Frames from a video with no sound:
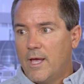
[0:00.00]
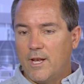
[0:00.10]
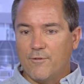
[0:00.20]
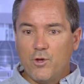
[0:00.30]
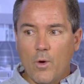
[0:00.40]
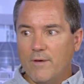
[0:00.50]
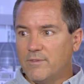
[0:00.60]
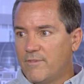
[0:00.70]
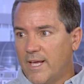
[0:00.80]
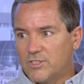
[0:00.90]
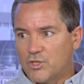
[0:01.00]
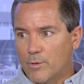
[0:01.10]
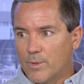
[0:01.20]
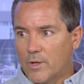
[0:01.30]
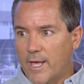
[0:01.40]
And if you have advanced
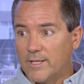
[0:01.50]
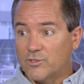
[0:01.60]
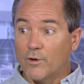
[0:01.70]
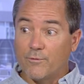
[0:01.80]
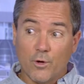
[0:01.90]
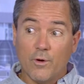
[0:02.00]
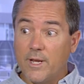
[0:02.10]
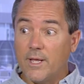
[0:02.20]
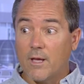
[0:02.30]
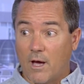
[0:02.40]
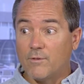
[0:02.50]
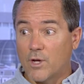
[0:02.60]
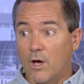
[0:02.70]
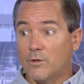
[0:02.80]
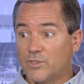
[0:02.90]
terminal cancer, if you're eating
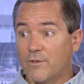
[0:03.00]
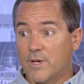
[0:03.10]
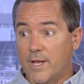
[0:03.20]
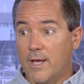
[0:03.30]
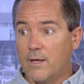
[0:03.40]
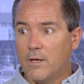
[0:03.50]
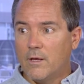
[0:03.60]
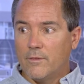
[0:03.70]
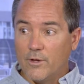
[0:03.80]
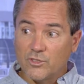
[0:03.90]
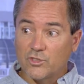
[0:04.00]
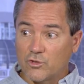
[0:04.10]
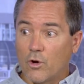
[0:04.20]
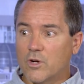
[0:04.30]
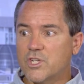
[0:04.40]
avocados every day, there's a
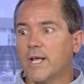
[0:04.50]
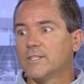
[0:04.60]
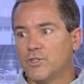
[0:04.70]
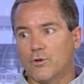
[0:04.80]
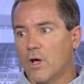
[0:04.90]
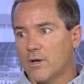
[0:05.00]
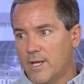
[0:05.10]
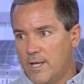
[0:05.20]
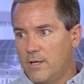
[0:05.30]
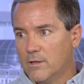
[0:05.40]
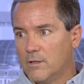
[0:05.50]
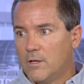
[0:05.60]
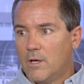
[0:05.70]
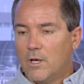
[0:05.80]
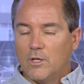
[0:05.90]
strong chance you're not going to heal.
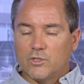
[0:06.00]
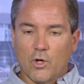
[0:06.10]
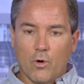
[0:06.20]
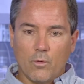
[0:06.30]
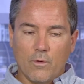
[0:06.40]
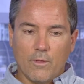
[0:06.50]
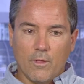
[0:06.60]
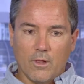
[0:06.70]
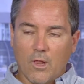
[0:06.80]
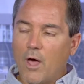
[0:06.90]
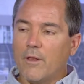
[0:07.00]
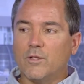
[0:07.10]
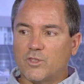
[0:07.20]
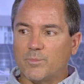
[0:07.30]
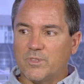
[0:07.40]
So a lot of
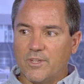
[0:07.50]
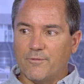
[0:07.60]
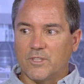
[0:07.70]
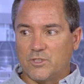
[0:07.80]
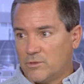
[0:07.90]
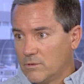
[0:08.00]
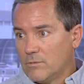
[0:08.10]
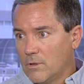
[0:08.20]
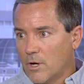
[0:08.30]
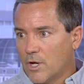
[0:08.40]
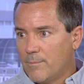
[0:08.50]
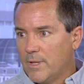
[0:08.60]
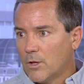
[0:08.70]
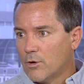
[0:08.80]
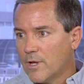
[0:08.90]
those specifics are going to
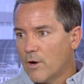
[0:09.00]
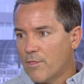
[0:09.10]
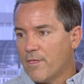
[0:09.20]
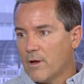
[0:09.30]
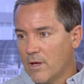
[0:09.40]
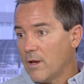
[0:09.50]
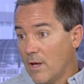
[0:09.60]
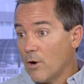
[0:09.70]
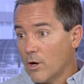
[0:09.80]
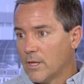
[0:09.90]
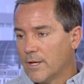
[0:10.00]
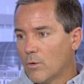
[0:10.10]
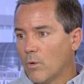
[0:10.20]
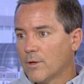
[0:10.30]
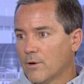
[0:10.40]
be learned at our
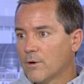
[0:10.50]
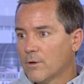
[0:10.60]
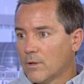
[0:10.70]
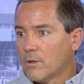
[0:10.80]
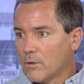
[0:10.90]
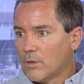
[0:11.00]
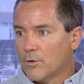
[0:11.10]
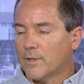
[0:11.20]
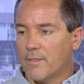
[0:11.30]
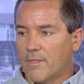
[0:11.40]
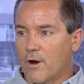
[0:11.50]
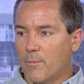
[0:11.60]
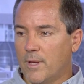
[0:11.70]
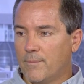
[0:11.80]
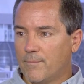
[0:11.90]
clinic while you're learning
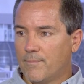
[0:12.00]
therapy.